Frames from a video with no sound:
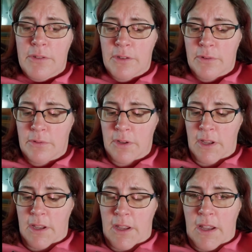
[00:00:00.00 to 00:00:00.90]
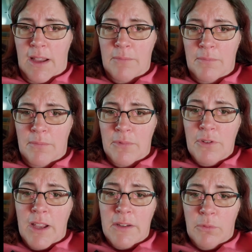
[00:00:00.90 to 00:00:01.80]
So I'm
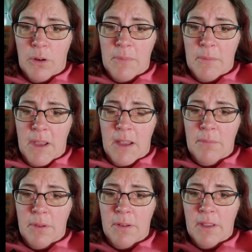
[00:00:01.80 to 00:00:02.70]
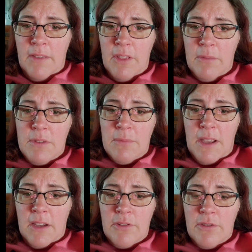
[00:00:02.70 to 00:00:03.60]
trying to warm them up, giving them some
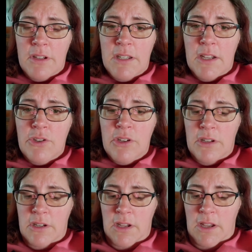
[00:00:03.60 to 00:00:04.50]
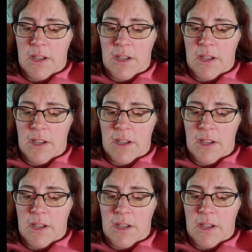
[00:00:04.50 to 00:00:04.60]
extra attention.